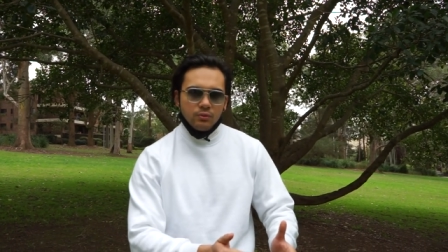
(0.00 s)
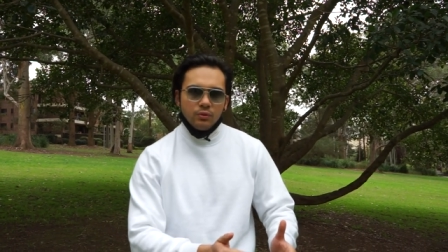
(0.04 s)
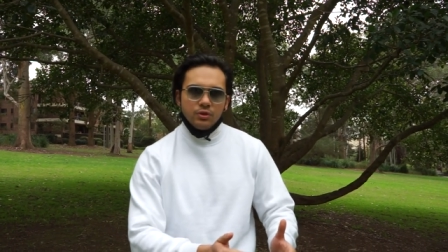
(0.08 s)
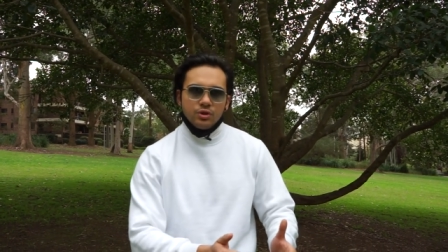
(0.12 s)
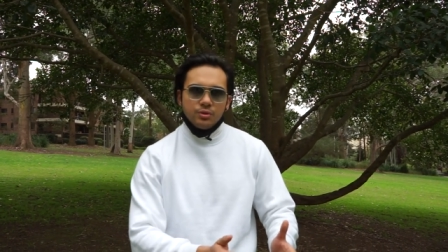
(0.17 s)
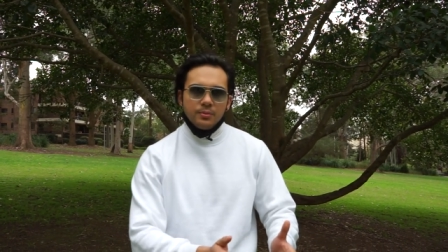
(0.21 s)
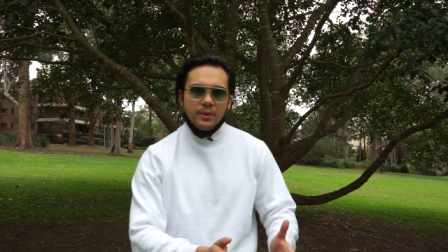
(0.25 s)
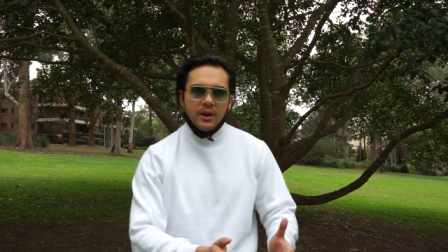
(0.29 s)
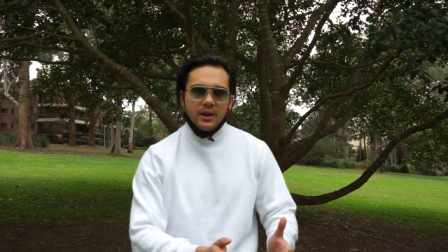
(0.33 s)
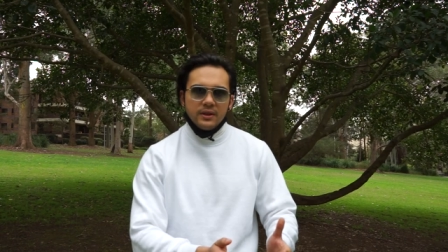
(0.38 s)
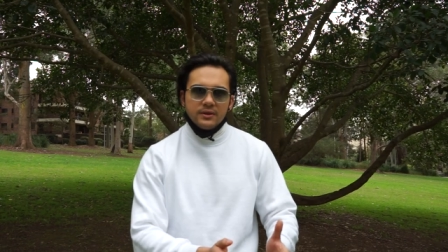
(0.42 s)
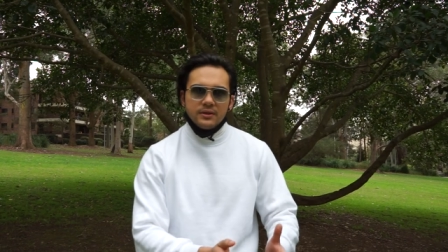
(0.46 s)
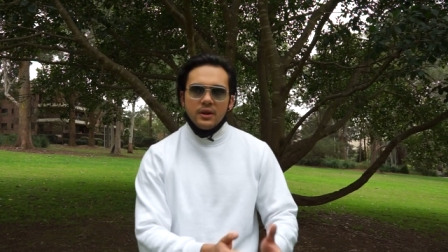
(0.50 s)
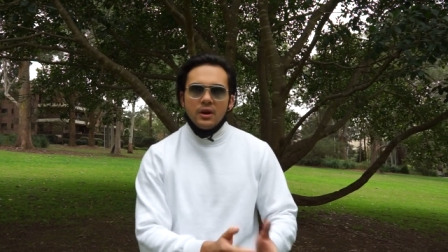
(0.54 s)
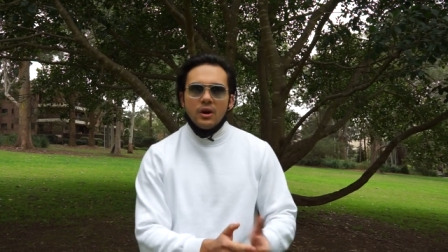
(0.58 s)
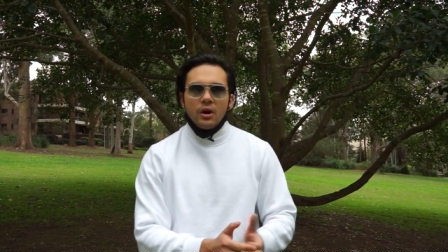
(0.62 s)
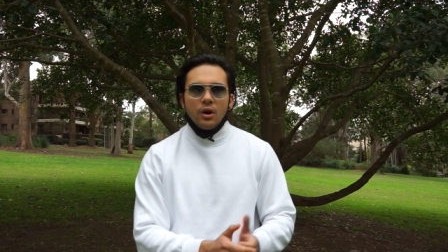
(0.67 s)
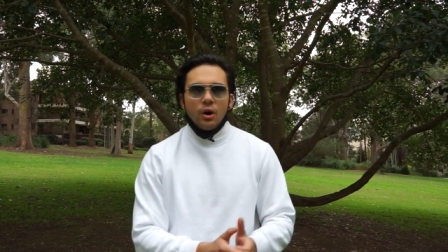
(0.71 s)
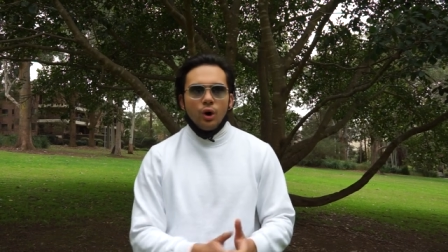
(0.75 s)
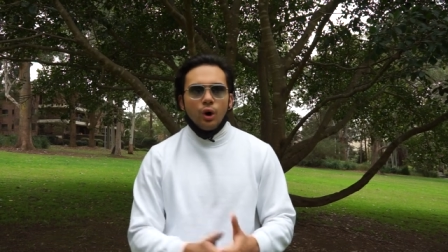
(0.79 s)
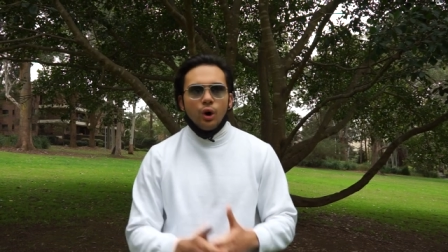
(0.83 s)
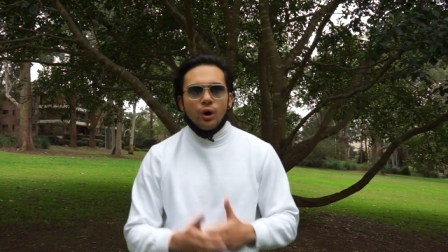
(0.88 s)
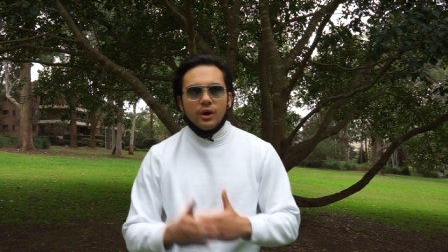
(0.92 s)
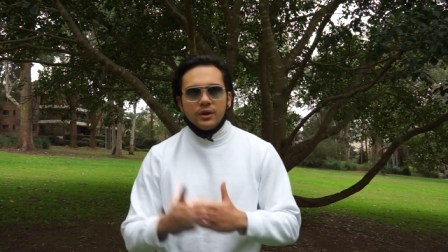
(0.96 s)
which means
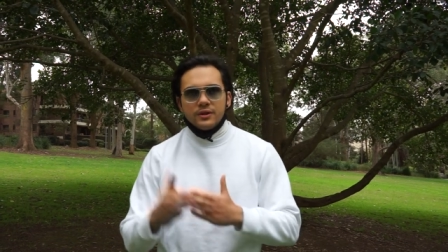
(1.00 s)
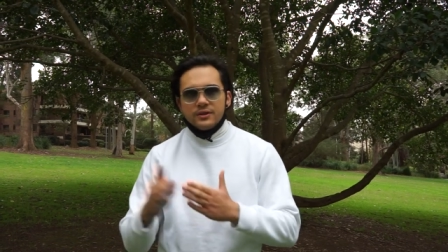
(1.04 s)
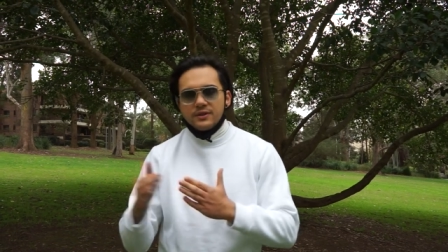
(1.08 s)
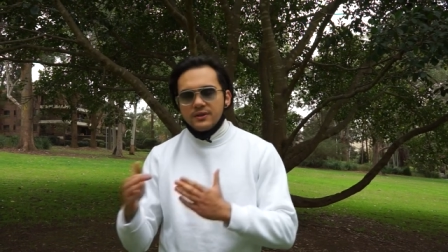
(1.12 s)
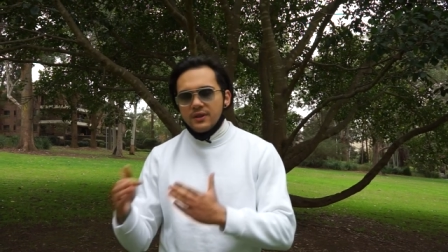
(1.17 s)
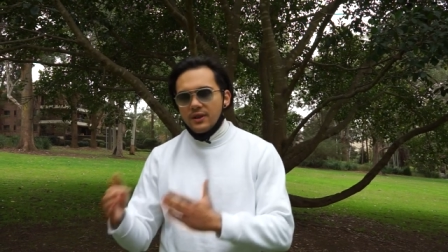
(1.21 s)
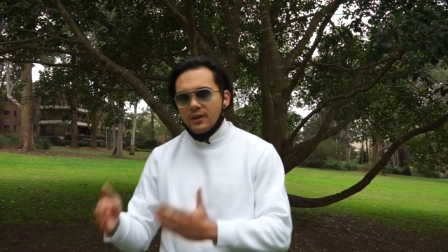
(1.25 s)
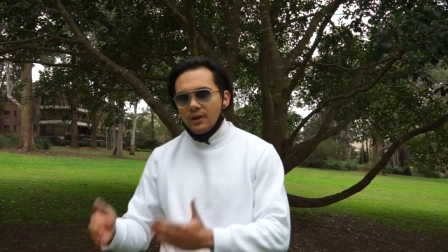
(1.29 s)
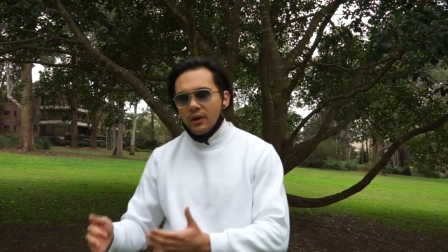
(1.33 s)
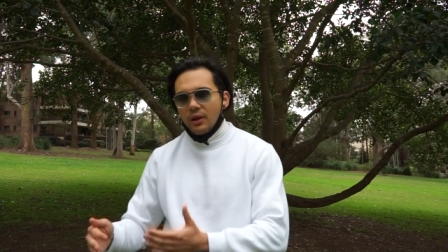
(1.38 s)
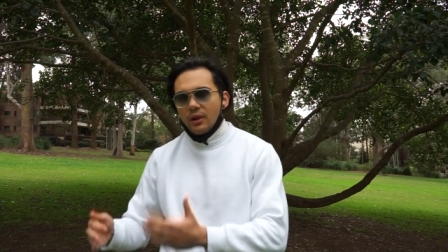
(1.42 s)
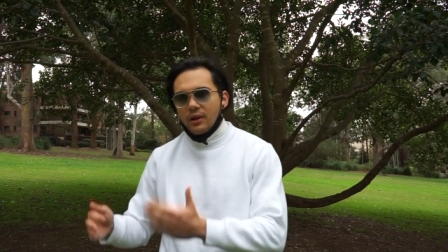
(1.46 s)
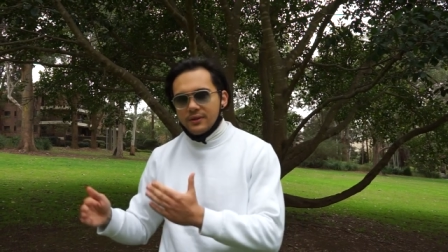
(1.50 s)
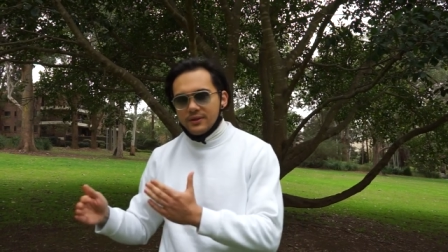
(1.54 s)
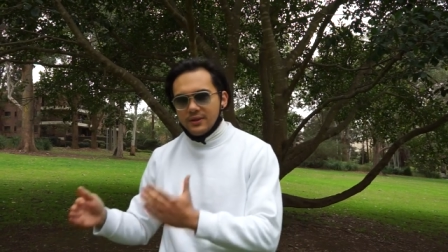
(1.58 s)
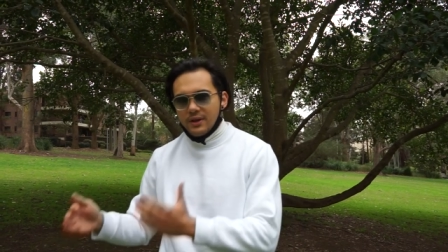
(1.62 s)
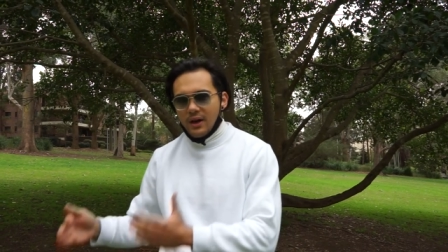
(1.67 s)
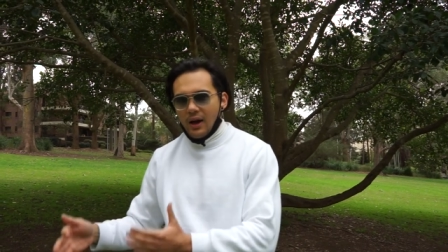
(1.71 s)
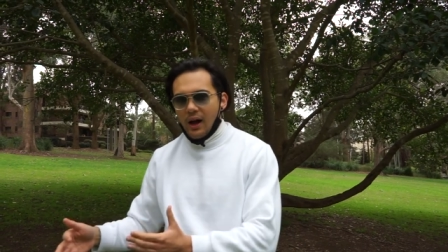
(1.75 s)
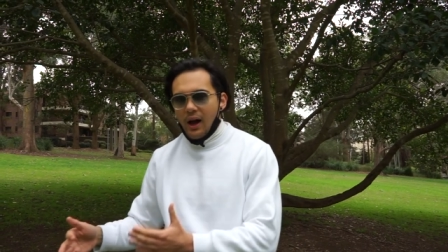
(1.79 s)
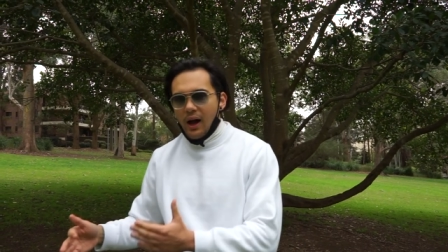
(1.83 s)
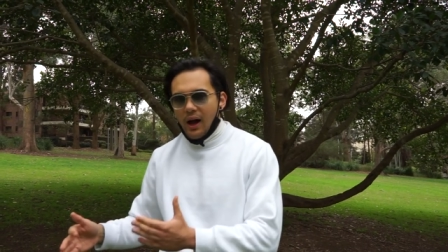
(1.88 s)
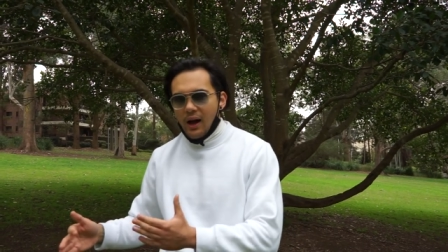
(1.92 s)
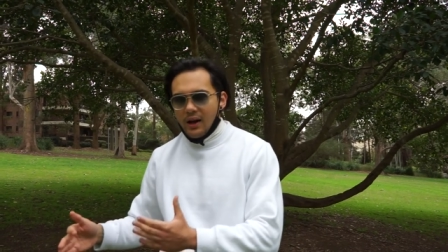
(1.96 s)
on a singular
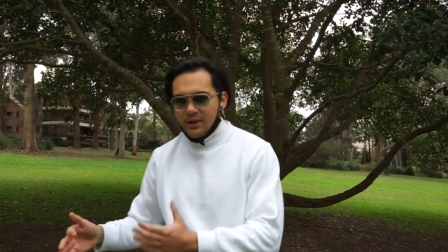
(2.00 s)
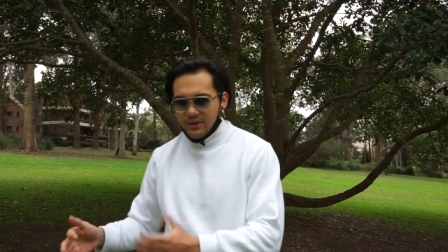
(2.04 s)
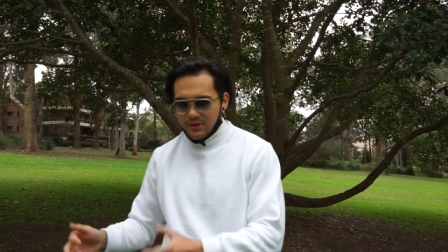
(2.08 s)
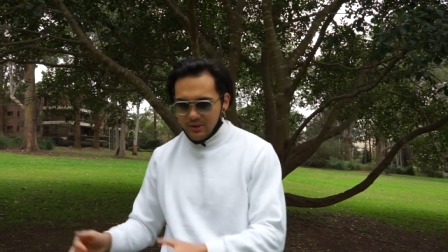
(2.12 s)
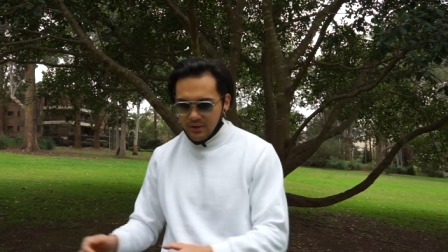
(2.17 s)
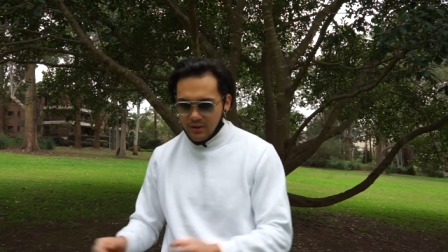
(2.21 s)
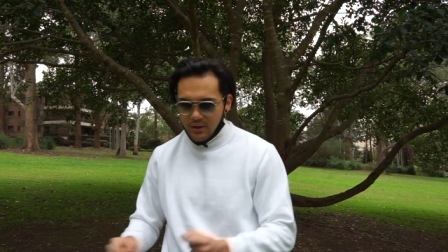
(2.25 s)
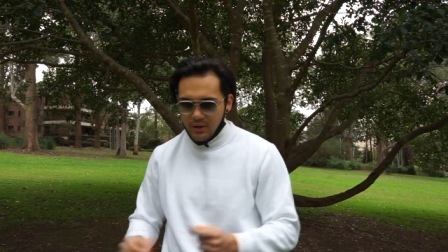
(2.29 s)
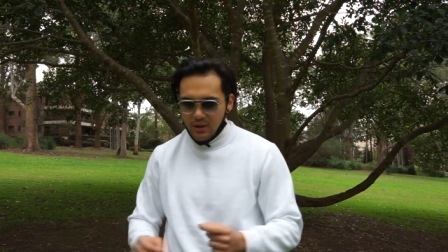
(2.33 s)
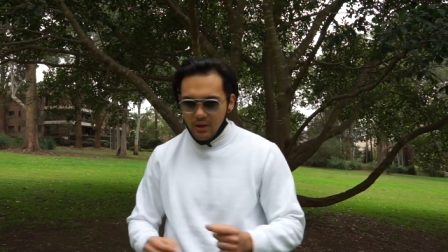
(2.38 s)
task,